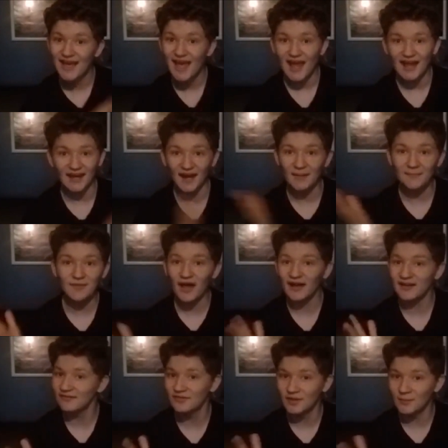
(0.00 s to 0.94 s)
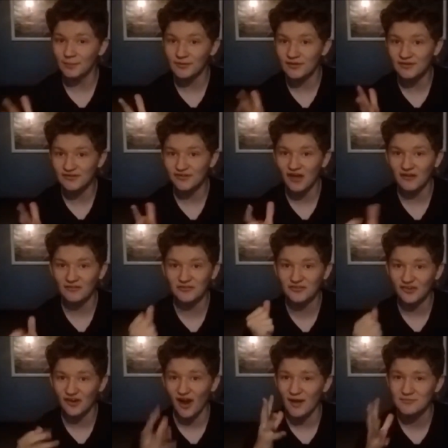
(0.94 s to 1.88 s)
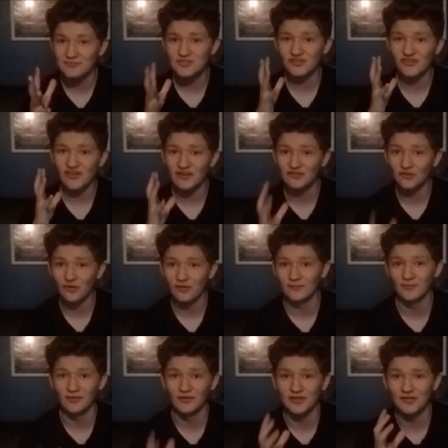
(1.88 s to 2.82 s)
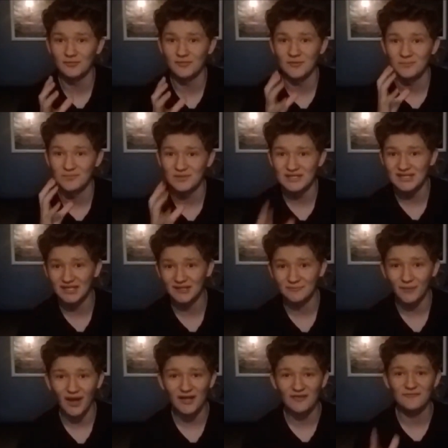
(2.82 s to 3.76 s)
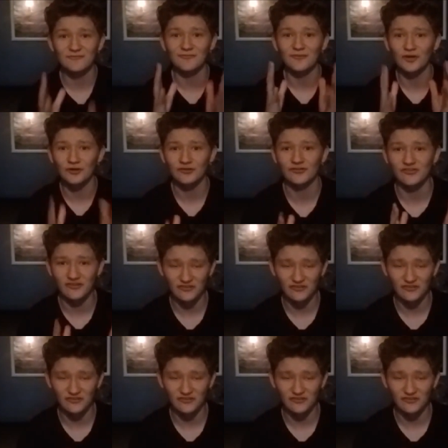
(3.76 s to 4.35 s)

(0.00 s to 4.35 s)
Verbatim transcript: and I'm not even a police officer, I'm just a normal human being. My first